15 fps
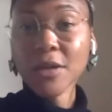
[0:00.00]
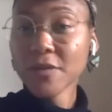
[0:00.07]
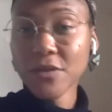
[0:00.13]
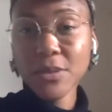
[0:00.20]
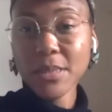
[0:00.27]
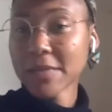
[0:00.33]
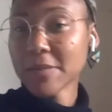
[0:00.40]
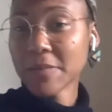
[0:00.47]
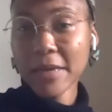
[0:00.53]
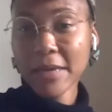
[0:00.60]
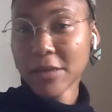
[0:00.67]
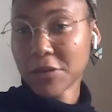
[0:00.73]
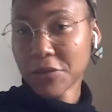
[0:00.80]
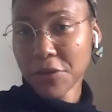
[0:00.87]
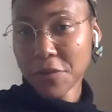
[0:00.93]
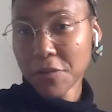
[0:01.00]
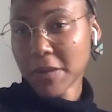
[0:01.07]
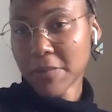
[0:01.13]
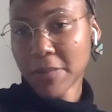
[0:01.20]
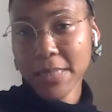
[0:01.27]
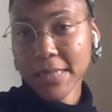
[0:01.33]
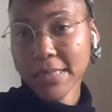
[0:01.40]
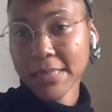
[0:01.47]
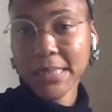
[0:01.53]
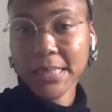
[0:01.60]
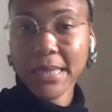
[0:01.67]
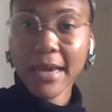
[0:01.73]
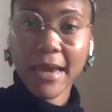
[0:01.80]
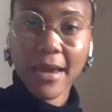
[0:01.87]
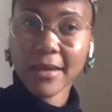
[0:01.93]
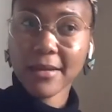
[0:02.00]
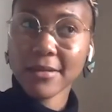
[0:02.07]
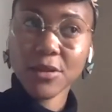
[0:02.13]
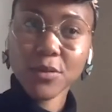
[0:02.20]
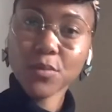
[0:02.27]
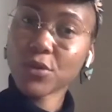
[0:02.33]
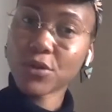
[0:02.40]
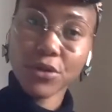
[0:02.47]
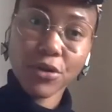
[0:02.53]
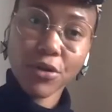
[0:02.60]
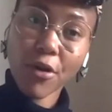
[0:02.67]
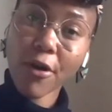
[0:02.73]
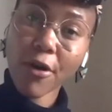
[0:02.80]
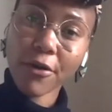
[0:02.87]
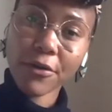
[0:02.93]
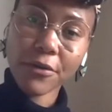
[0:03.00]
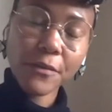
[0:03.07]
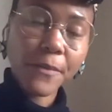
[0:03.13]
you see me, know me, my day to day, you wouldn't know,